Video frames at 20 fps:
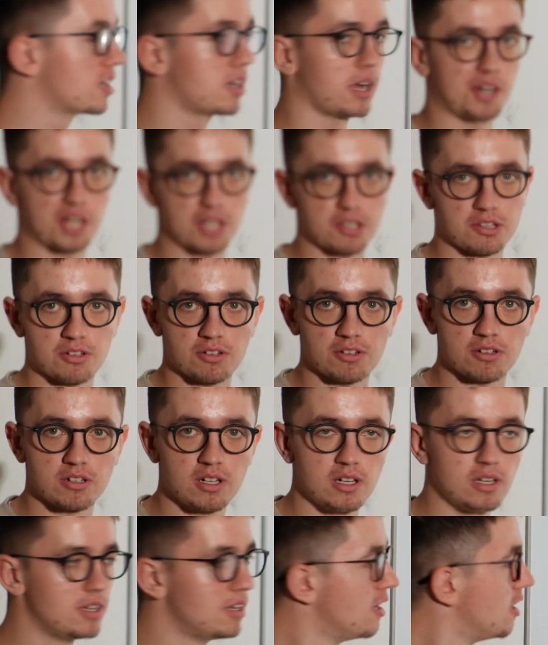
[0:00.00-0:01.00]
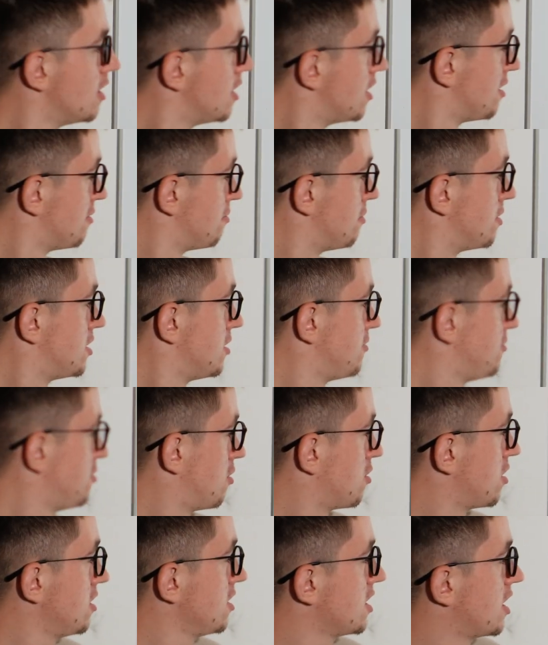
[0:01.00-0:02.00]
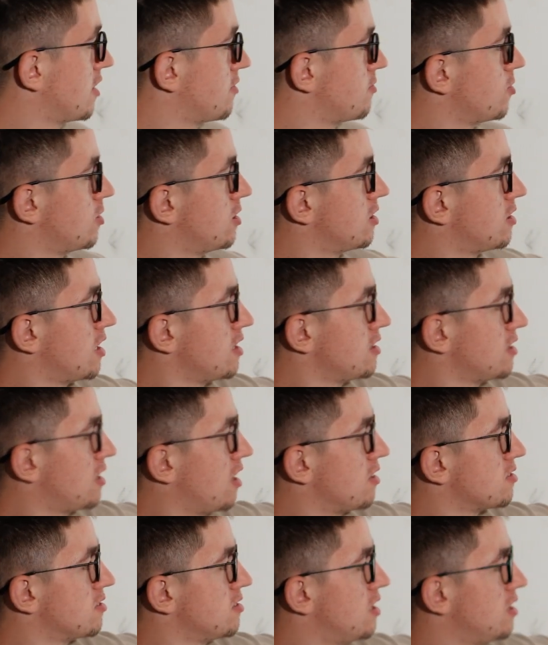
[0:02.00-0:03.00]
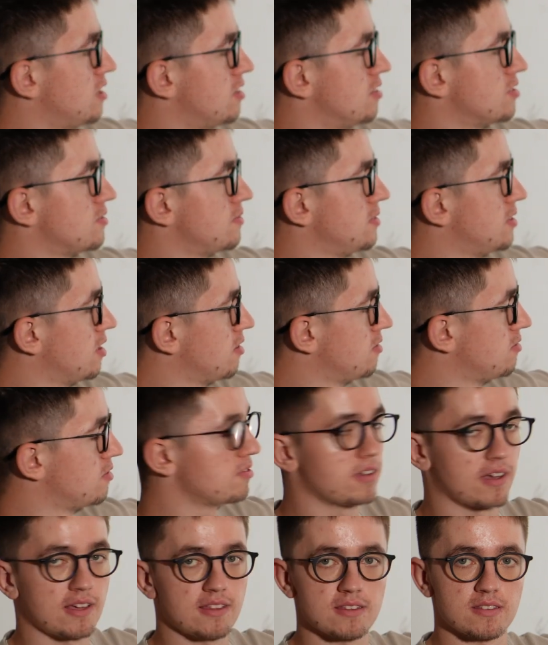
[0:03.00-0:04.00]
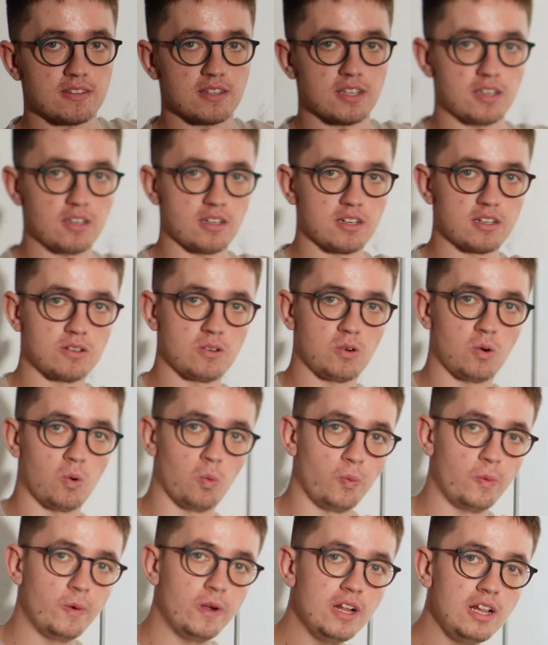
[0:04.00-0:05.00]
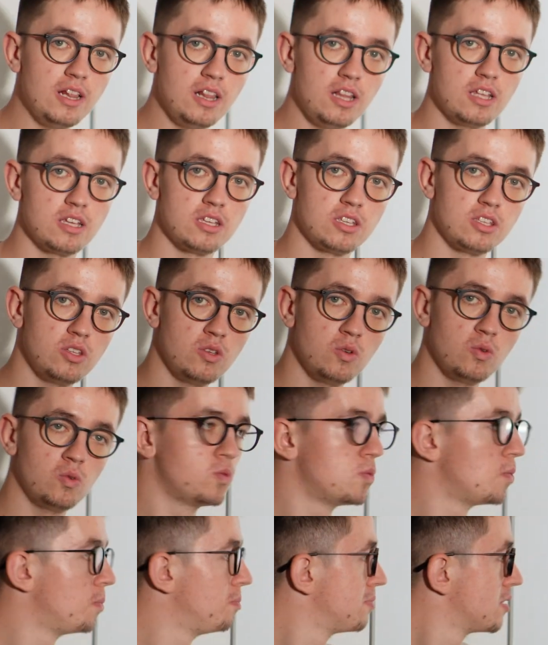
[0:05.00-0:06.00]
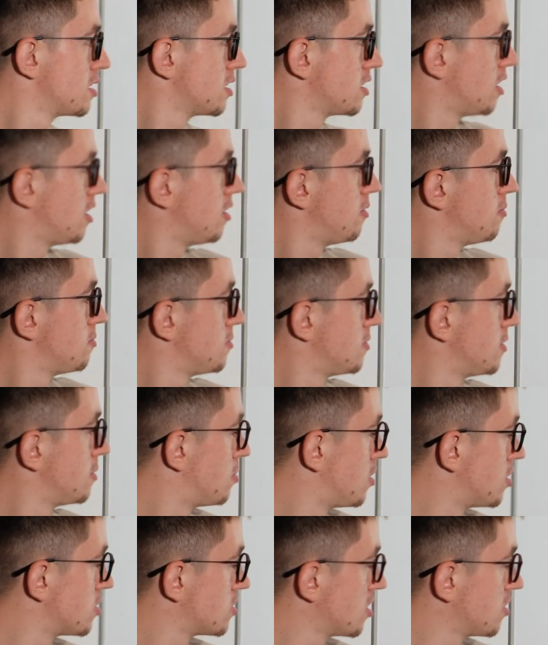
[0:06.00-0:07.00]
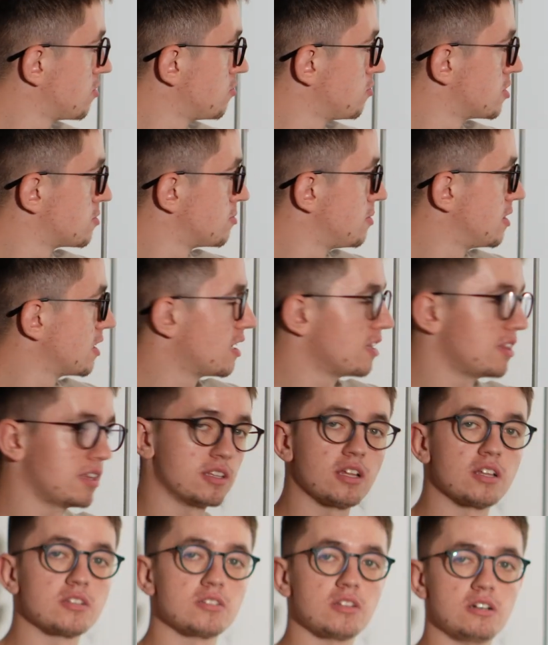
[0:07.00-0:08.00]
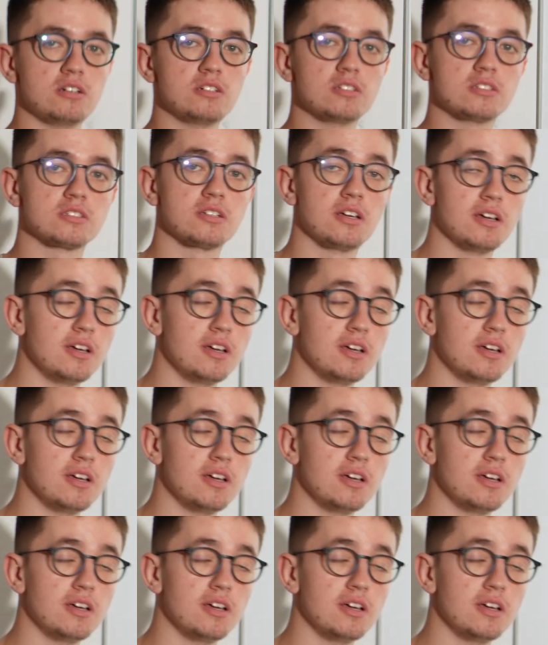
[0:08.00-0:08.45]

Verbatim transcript: character. But if you're running after the $10,000 without doing anything, will you become the person who is making $10,000?